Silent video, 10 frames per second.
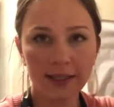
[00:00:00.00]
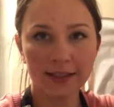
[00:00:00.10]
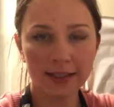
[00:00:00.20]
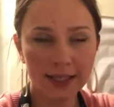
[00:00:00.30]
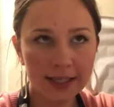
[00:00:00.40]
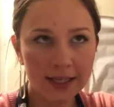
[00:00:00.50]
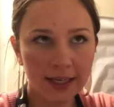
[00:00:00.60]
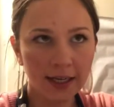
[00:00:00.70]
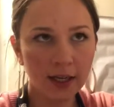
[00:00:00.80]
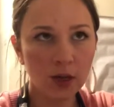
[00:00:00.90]

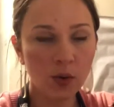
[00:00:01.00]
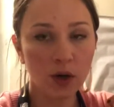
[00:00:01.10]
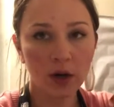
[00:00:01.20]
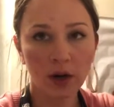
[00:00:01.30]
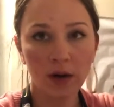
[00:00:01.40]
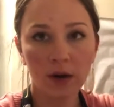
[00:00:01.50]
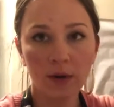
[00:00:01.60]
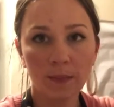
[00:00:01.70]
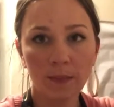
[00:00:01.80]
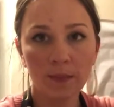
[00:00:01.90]
season your
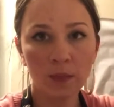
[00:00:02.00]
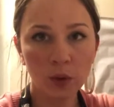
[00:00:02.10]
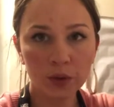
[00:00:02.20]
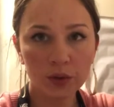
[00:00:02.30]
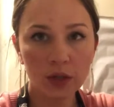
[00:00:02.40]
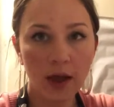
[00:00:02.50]
mousse